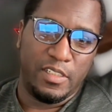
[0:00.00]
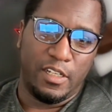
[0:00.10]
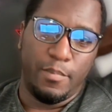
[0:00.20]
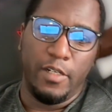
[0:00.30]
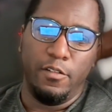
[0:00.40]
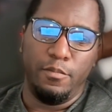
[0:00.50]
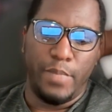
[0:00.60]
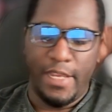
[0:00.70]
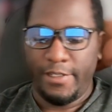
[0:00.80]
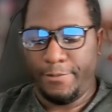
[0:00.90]
Come on
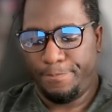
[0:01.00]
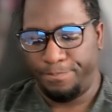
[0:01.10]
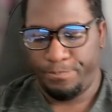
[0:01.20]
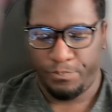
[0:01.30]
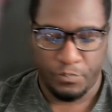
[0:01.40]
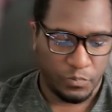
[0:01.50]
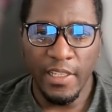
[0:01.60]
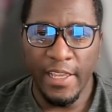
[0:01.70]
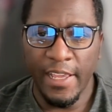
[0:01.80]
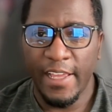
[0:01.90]
back.
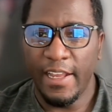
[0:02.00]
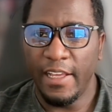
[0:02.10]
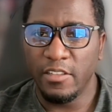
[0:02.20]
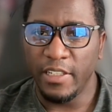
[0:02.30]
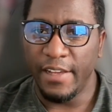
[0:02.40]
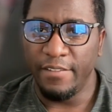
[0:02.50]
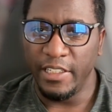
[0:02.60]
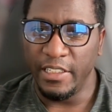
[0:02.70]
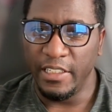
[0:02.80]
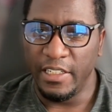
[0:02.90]
And I actually have
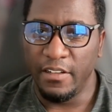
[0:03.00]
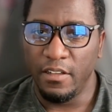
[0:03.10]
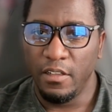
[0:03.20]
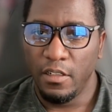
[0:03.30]
the